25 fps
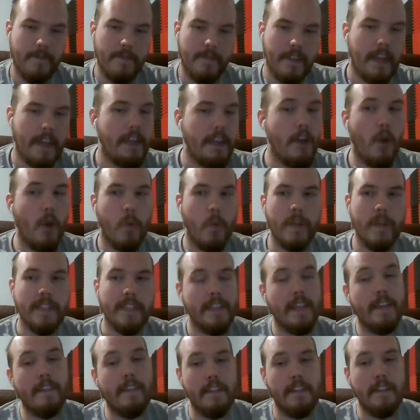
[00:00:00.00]
I know we
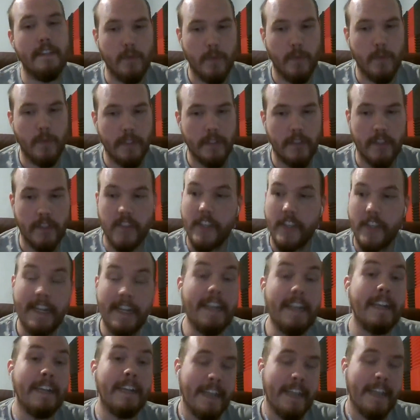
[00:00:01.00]
said this was just
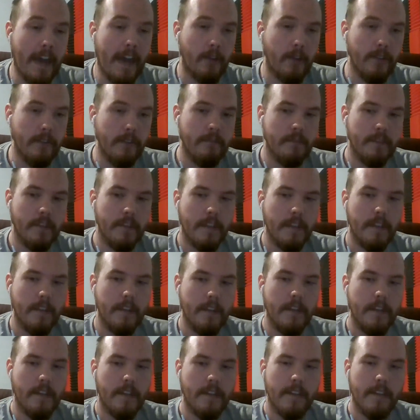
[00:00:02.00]
an in and out.
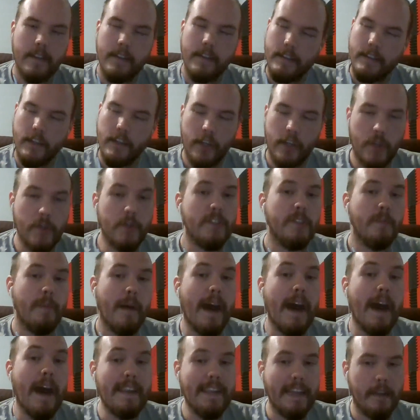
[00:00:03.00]
You're used to
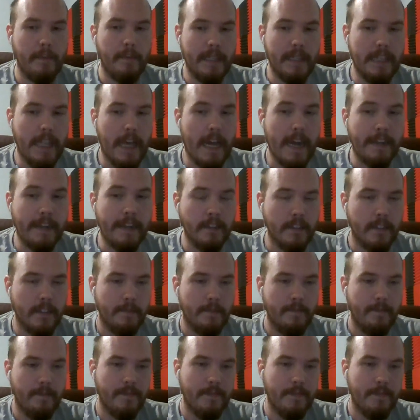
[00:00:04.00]
behind enemy lines.